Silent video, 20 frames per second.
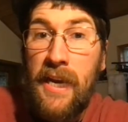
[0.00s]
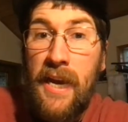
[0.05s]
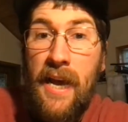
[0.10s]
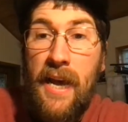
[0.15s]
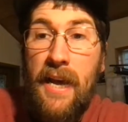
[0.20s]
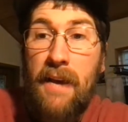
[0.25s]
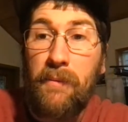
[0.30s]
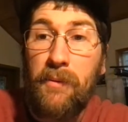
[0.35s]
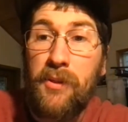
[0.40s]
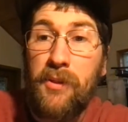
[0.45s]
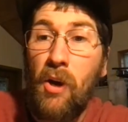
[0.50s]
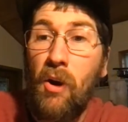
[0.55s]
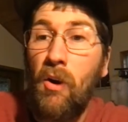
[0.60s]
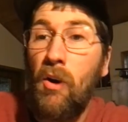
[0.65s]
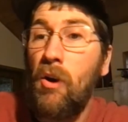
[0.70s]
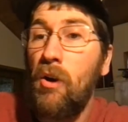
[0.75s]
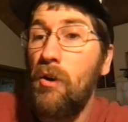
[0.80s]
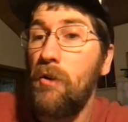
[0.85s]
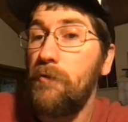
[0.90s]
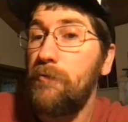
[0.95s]
Yeah, it was
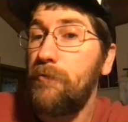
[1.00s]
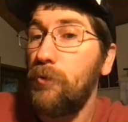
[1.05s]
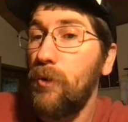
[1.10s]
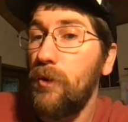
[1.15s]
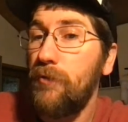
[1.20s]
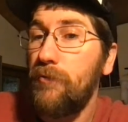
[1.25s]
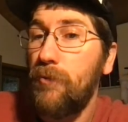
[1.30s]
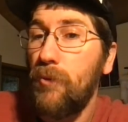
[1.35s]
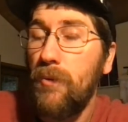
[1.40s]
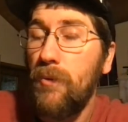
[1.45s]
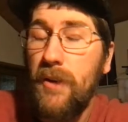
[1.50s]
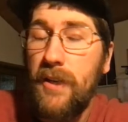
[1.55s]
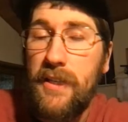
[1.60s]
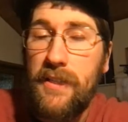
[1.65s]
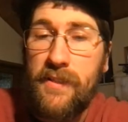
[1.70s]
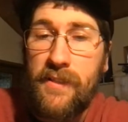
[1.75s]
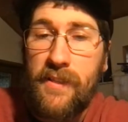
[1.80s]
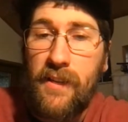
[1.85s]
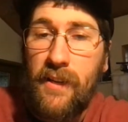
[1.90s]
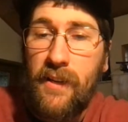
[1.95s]
all
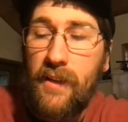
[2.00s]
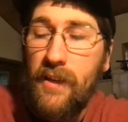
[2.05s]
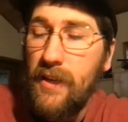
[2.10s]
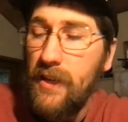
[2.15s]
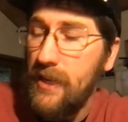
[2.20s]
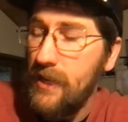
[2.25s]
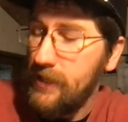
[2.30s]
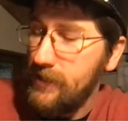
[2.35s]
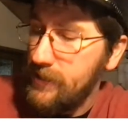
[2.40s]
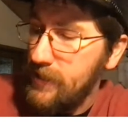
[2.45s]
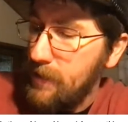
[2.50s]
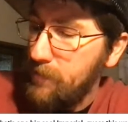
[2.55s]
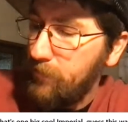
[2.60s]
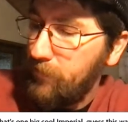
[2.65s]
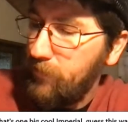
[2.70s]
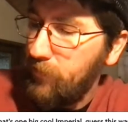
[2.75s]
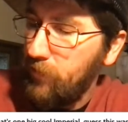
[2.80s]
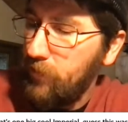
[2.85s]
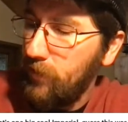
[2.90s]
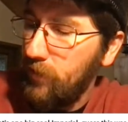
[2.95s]
440s,
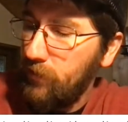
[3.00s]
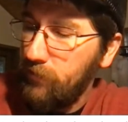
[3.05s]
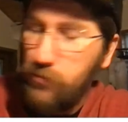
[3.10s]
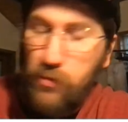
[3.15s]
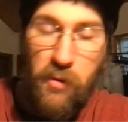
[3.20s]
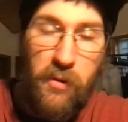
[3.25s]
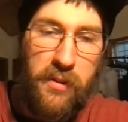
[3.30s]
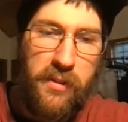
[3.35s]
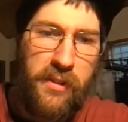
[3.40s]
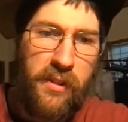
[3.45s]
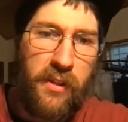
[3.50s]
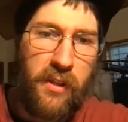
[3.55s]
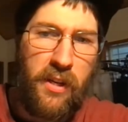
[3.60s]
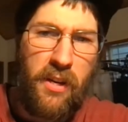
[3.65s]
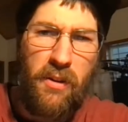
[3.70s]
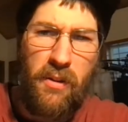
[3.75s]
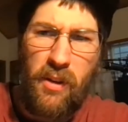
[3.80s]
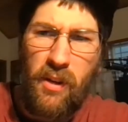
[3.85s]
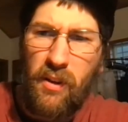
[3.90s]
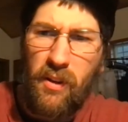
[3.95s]
except for, of course, the
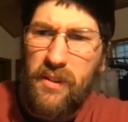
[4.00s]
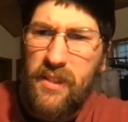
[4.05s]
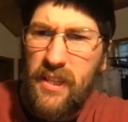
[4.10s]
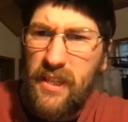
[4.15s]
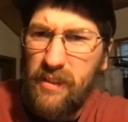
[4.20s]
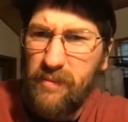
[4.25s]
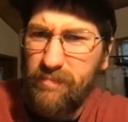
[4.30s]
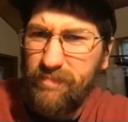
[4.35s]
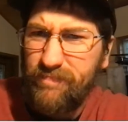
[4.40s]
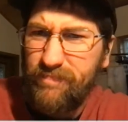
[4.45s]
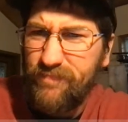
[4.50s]
Dakota RT.